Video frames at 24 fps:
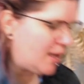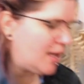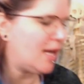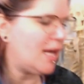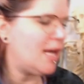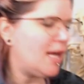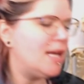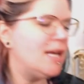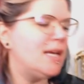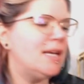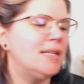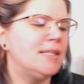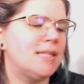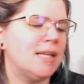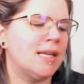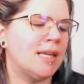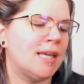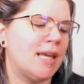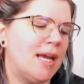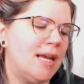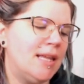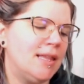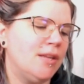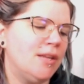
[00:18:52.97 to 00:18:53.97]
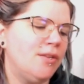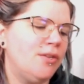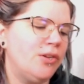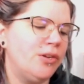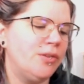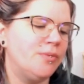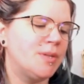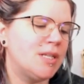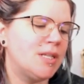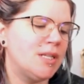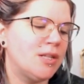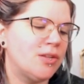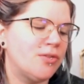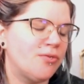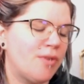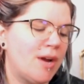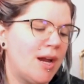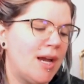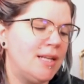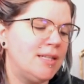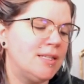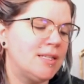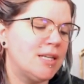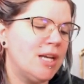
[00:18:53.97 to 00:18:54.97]
is, again, the Loops and
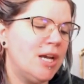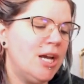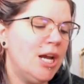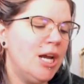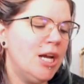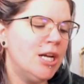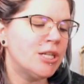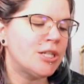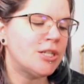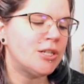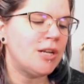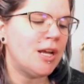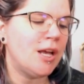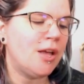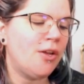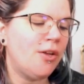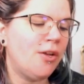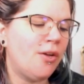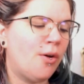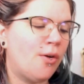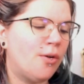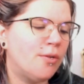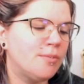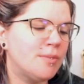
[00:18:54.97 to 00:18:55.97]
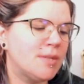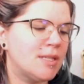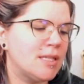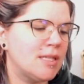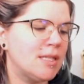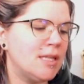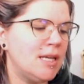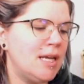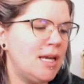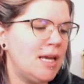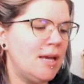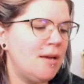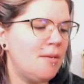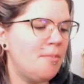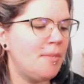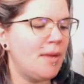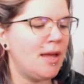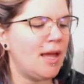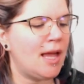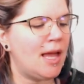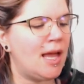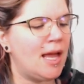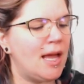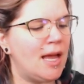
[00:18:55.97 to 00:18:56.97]
Threads Chanel Home Slim,
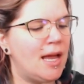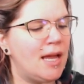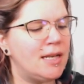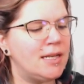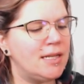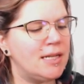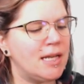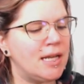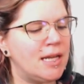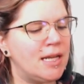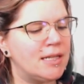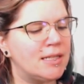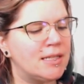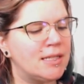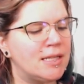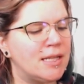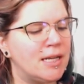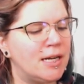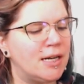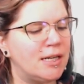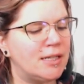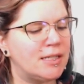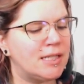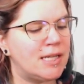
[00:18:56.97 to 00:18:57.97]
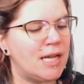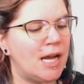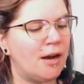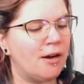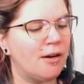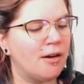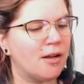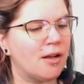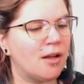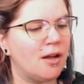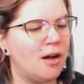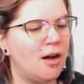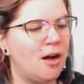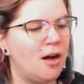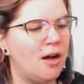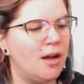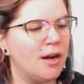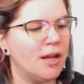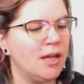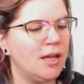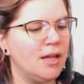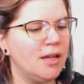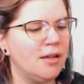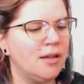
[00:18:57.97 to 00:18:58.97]
and it's their
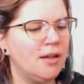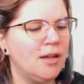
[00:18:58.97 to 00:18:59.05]
terracotta.